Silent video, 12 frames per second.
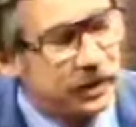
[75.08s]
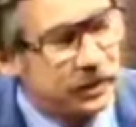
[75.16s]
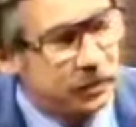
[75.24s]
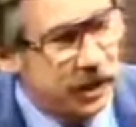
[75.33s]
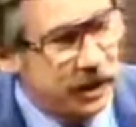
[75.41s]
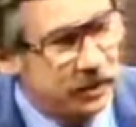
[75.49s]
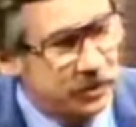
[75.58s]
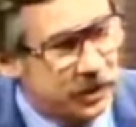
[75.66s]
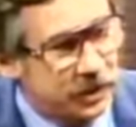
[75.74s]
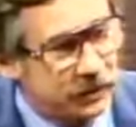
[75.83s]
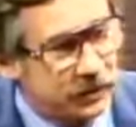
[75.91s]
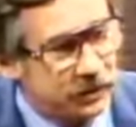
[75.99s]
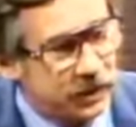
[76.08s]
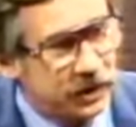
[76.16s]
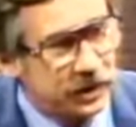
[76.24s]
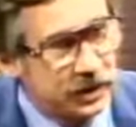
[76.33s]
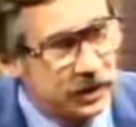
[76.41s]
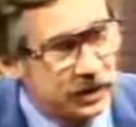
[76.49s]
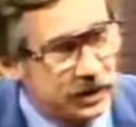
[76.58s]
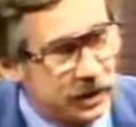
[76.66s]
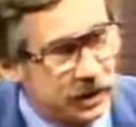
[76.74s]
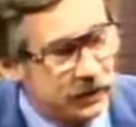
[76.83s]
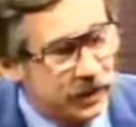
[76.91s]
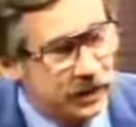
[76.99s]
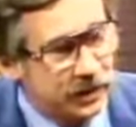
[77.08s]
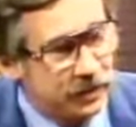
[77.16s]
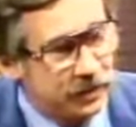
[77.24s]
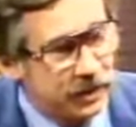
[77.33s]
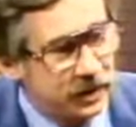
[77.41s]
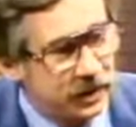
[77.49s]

did Brett himself do well? Is he a star of that team?